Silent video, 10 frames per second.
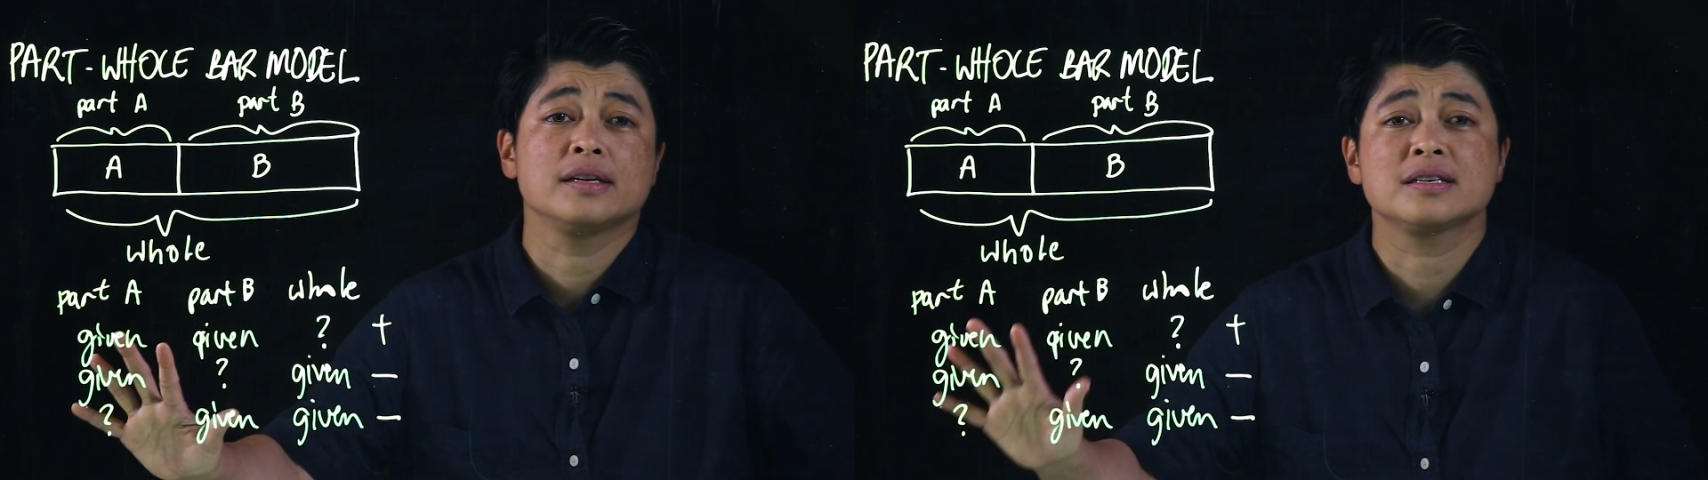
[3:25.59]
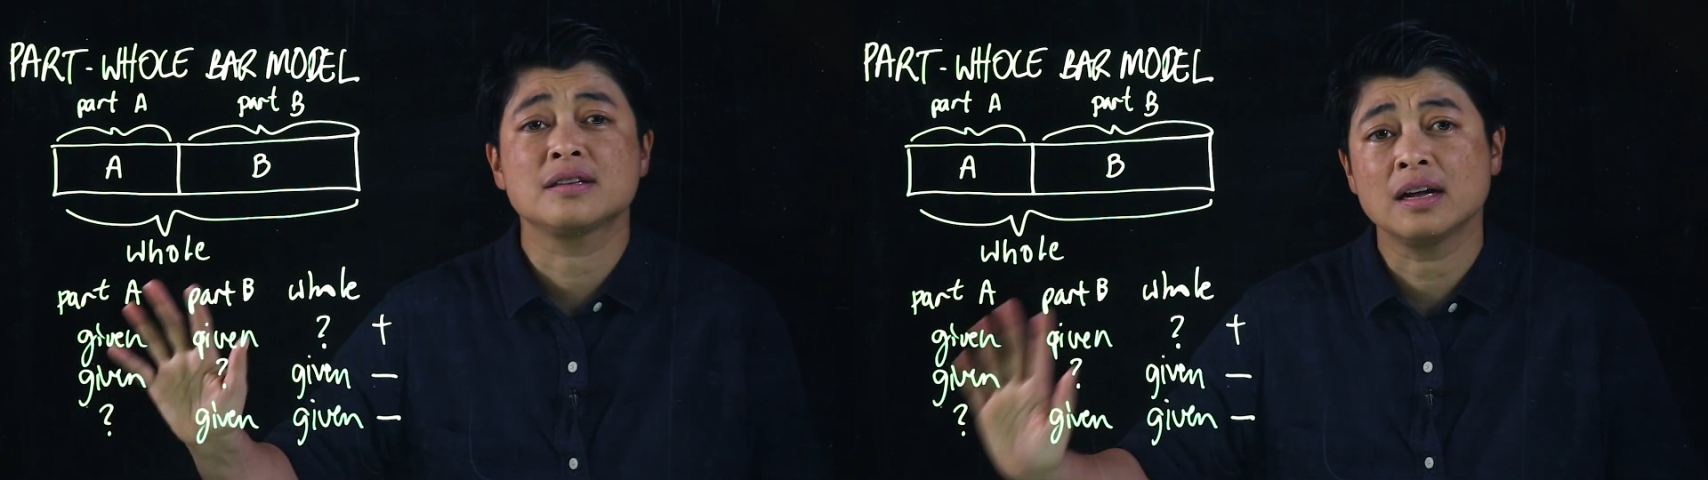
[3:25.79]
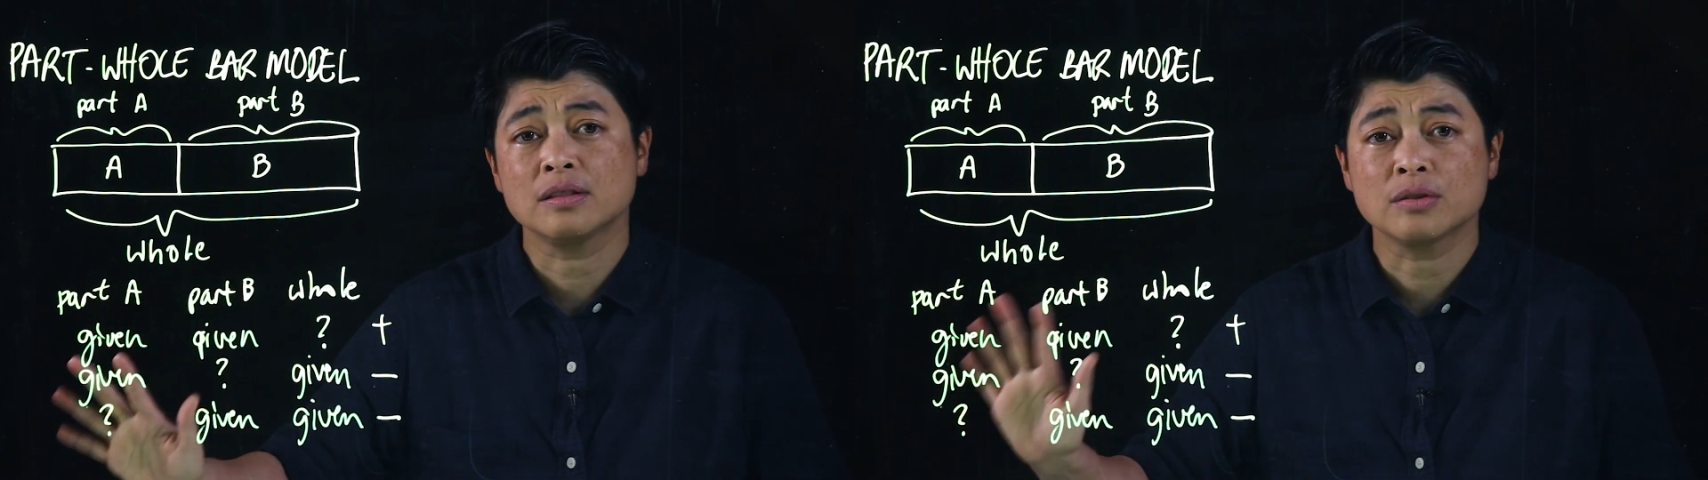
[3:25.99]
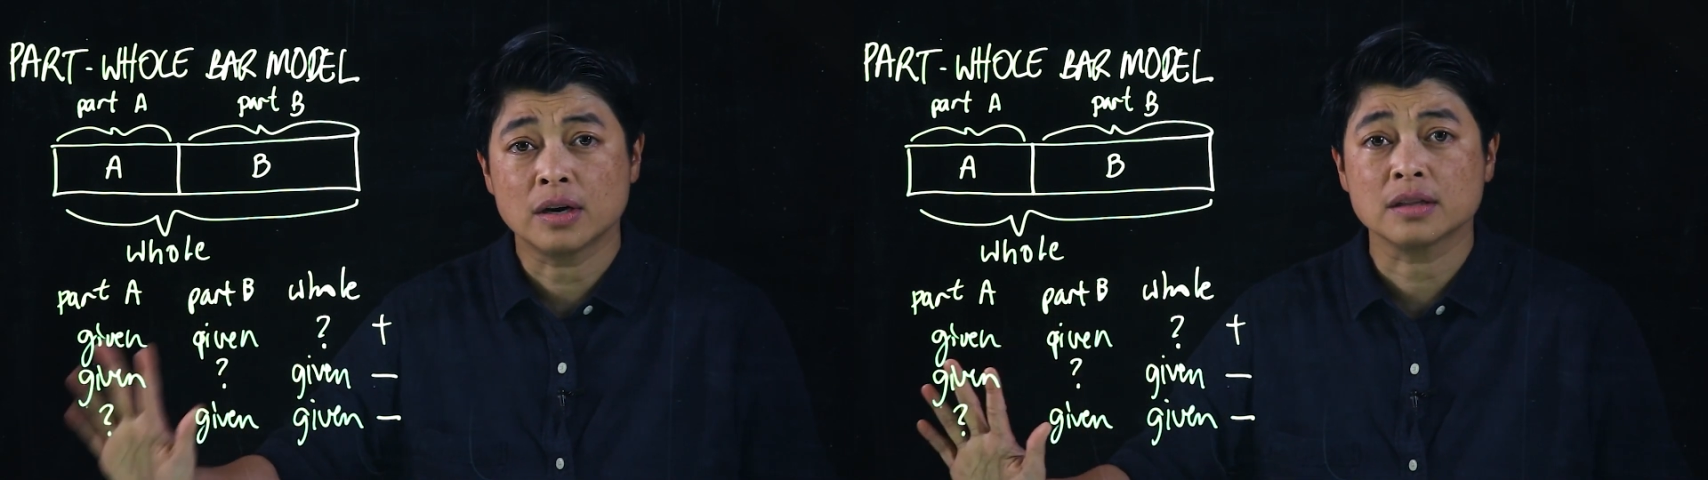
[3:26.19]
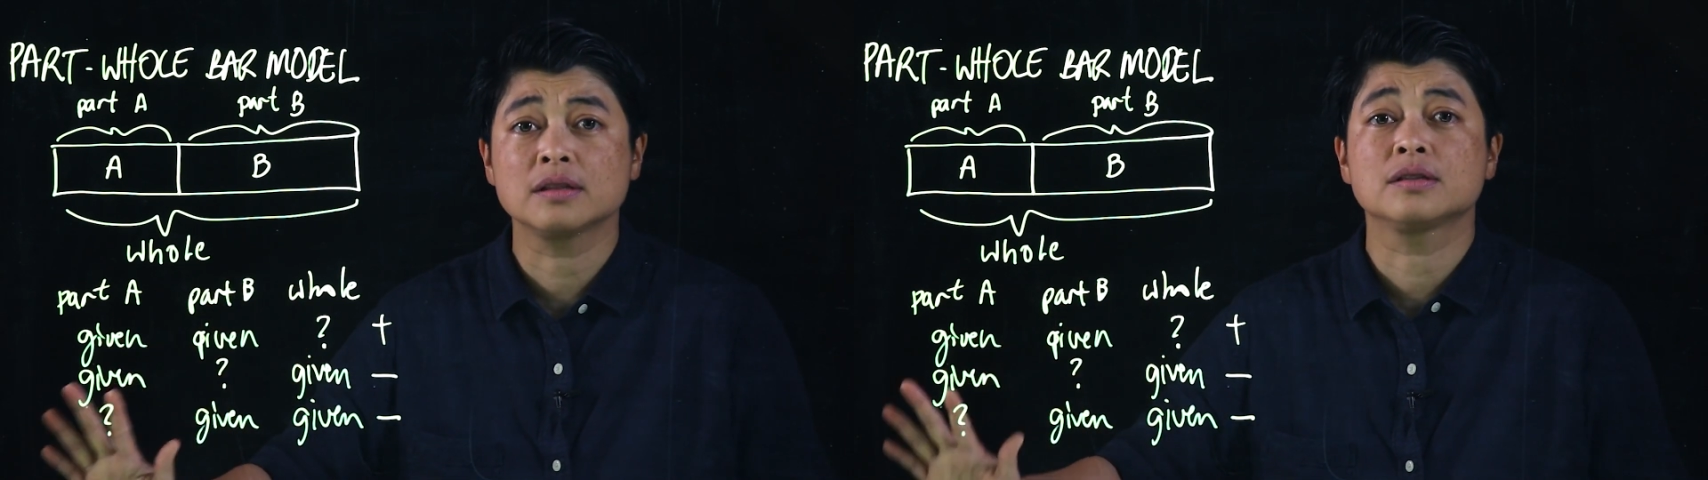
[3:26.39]
This is not
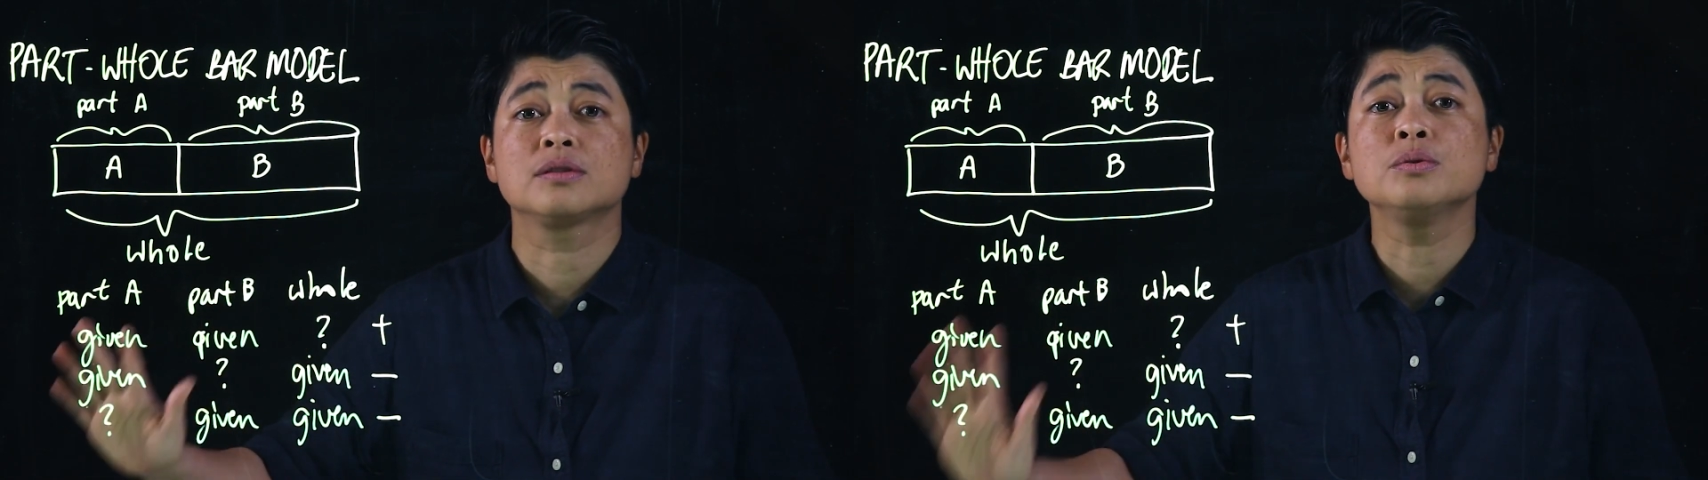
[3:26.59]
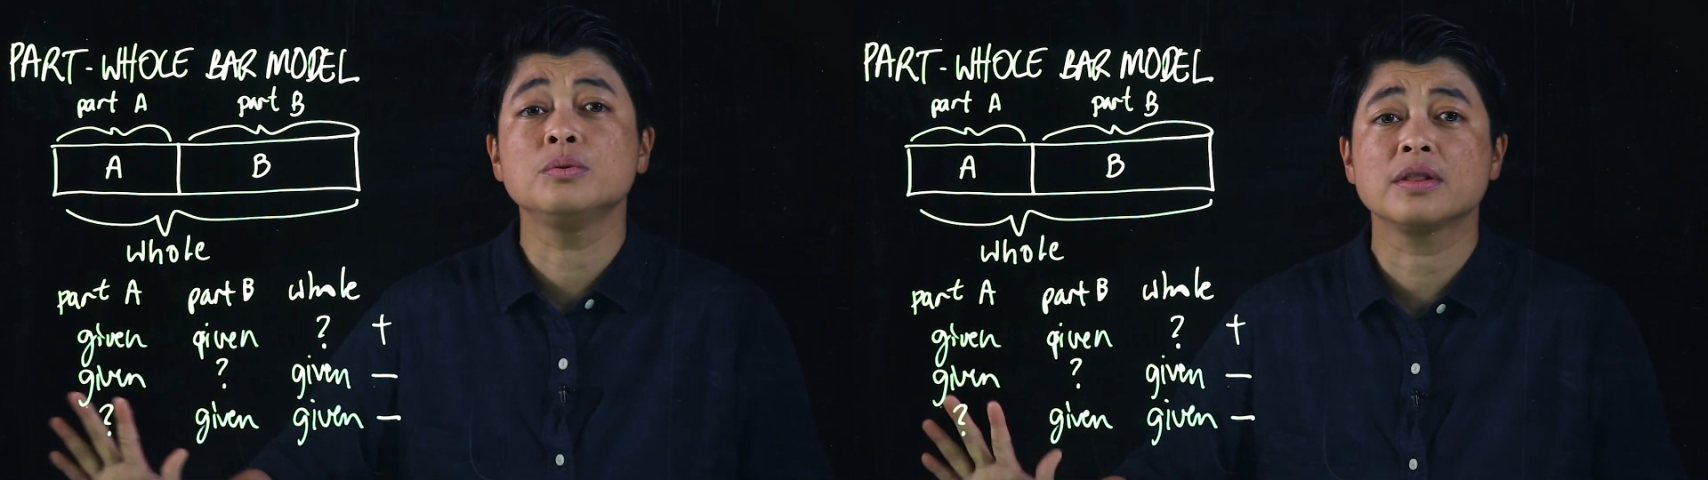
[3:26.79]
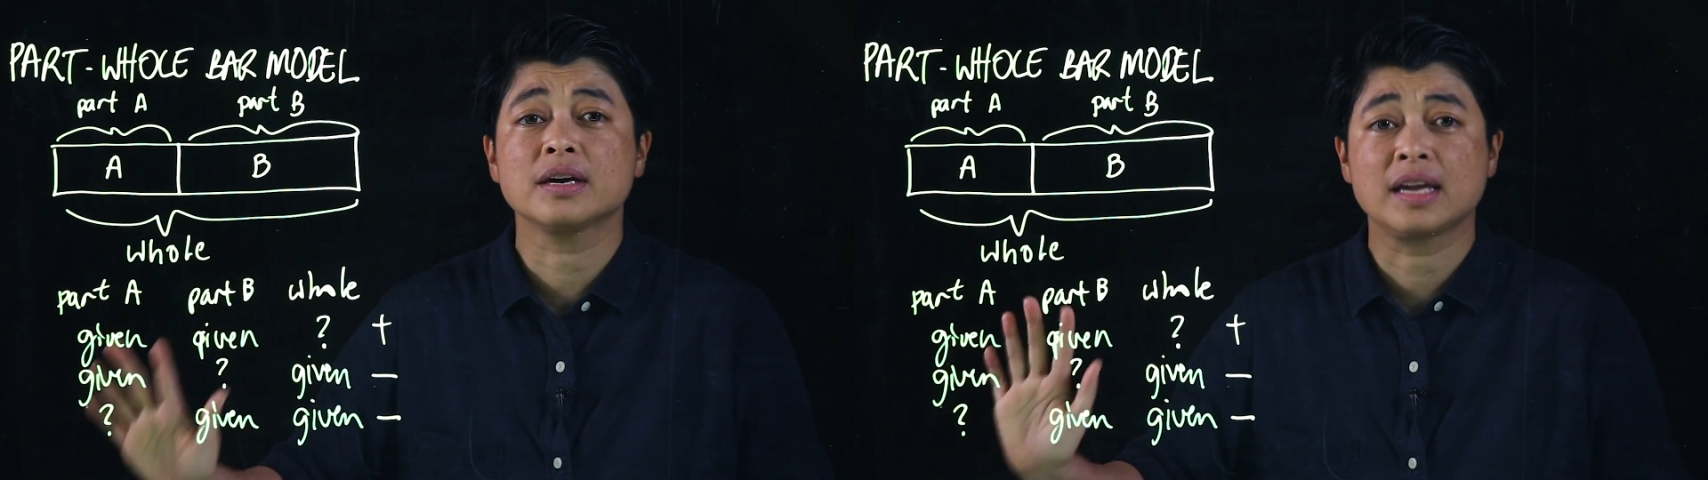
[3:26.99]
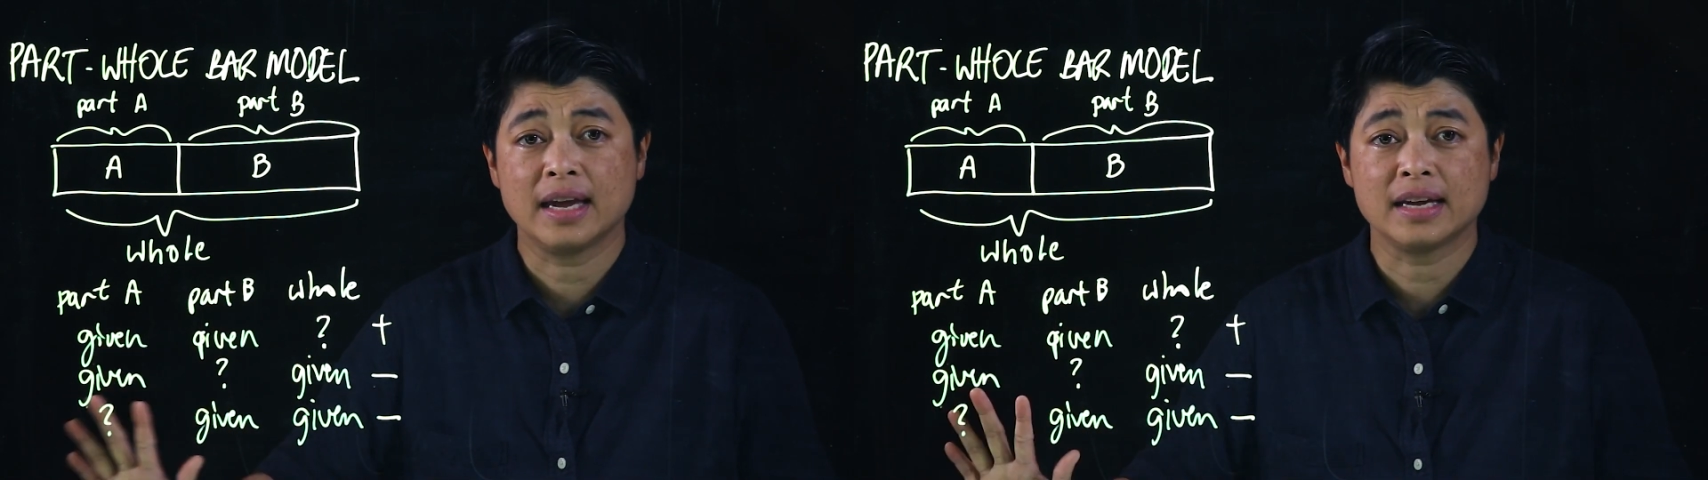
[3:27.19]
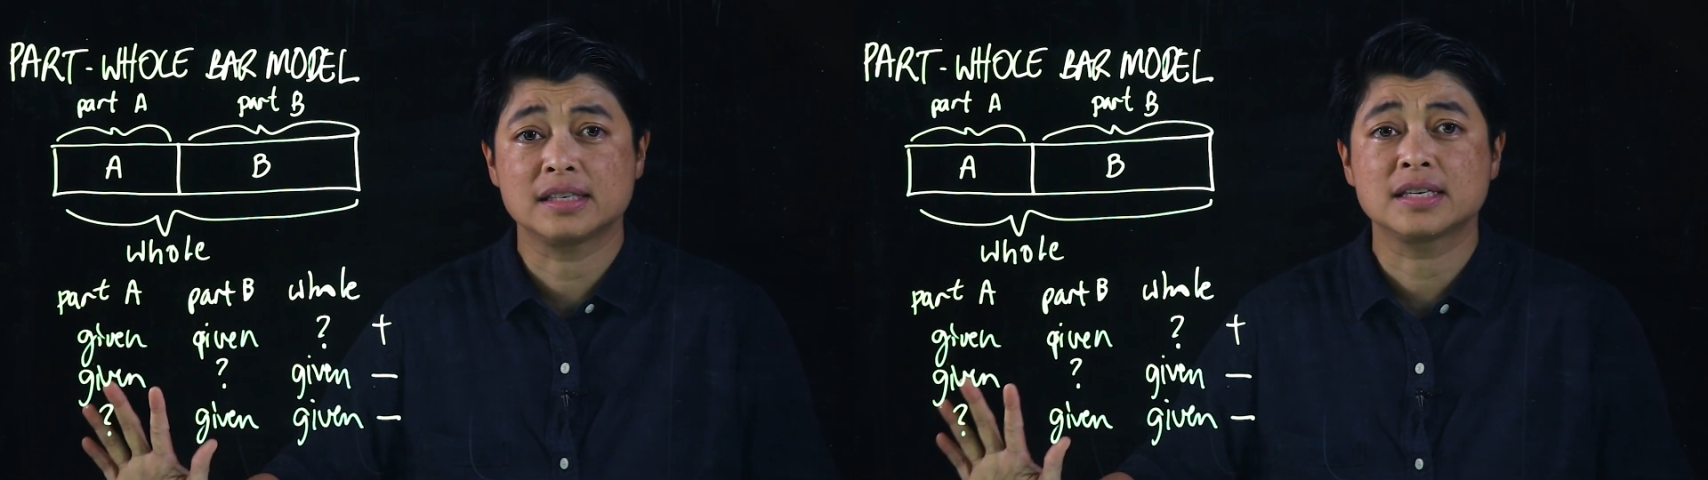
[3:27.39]
taught to the
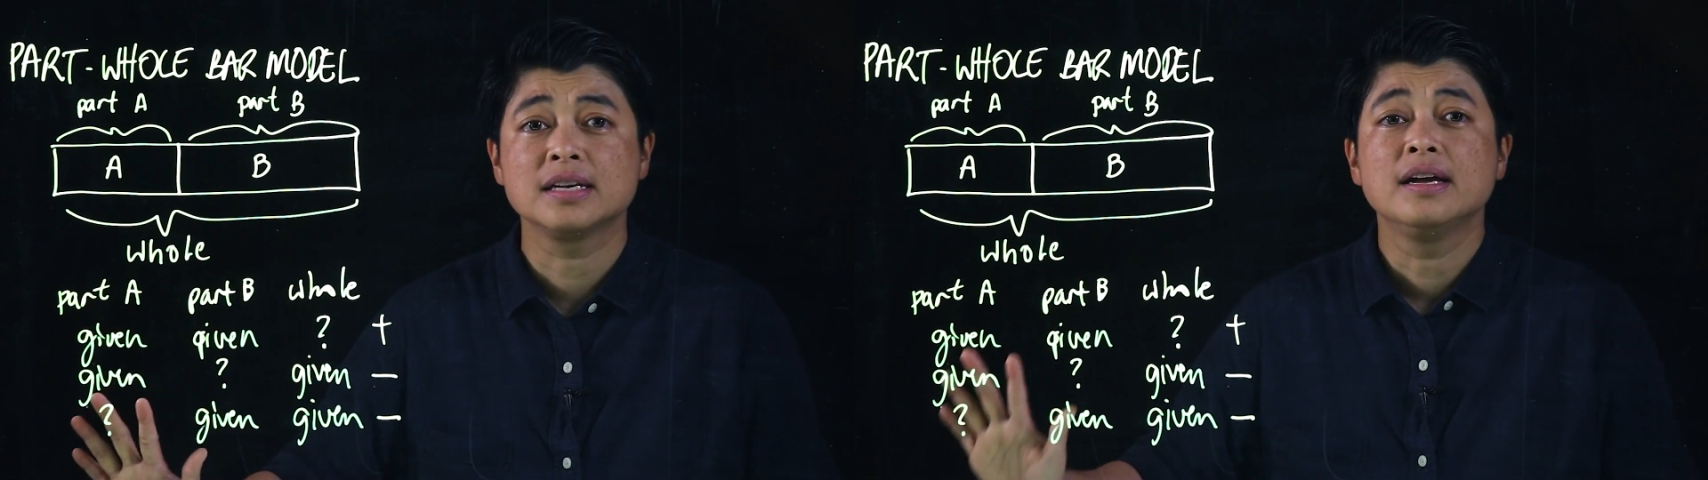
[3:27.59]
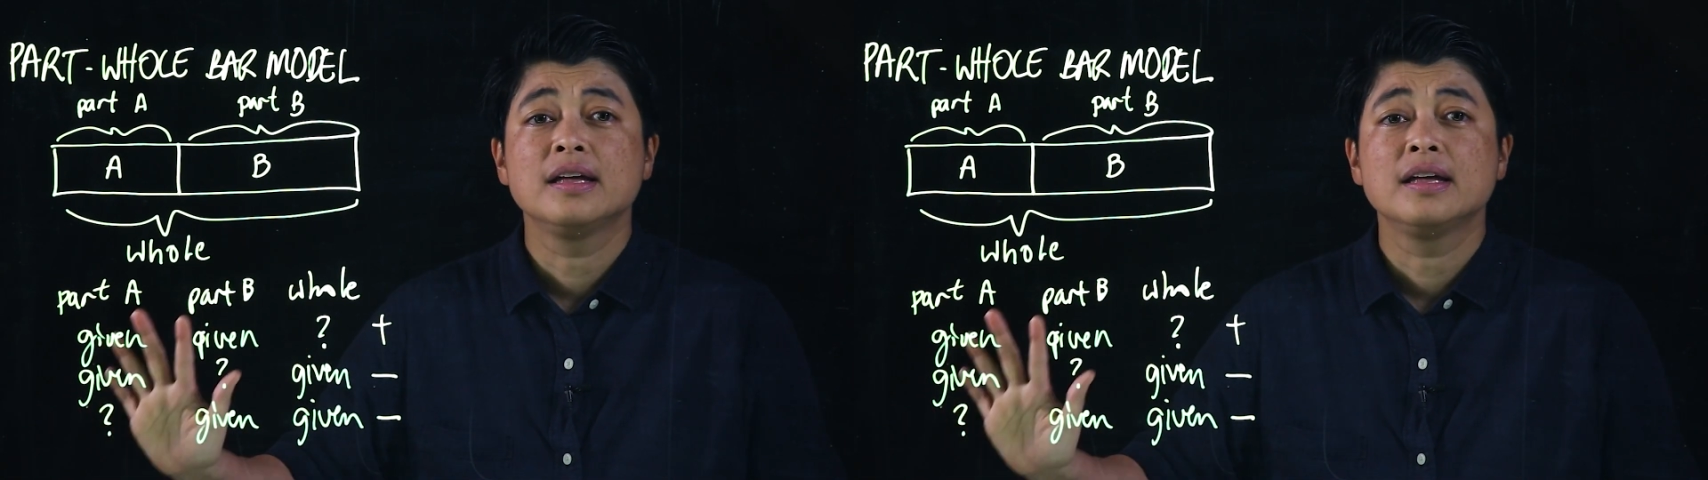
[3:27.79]
kids.